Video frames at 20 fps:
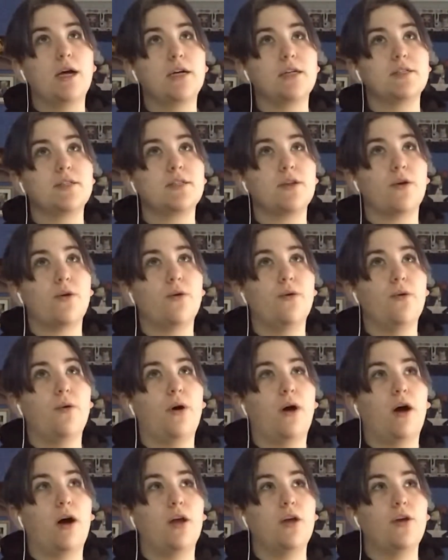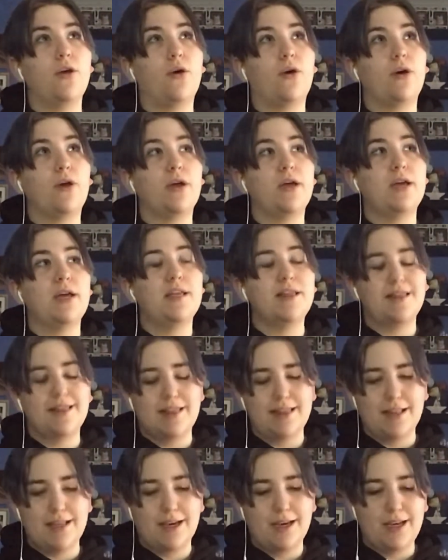So not
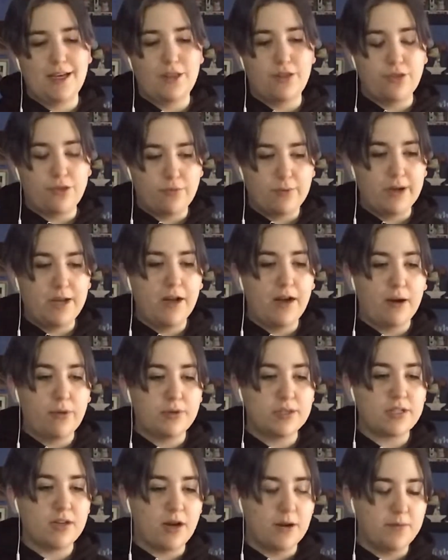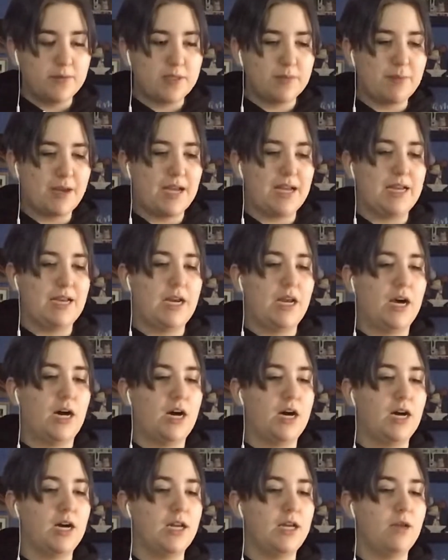in a 3-hour time span,
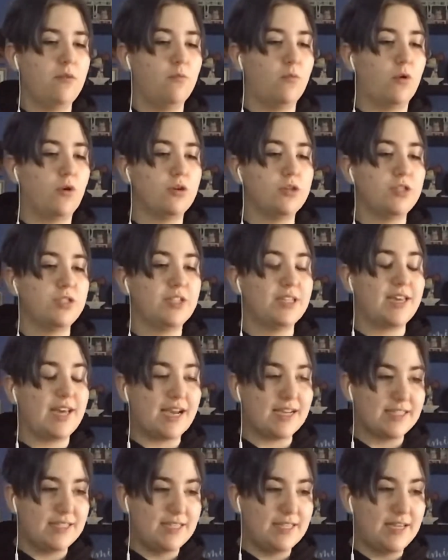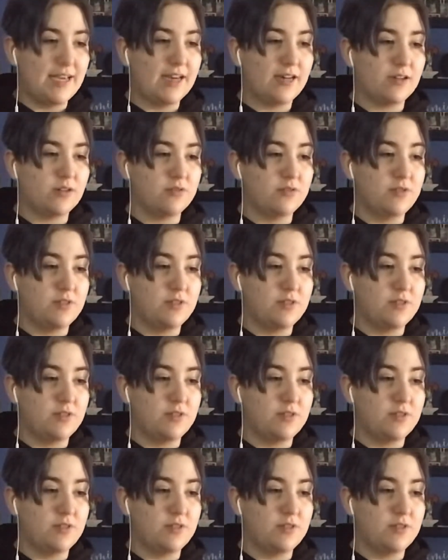I watched Castiel.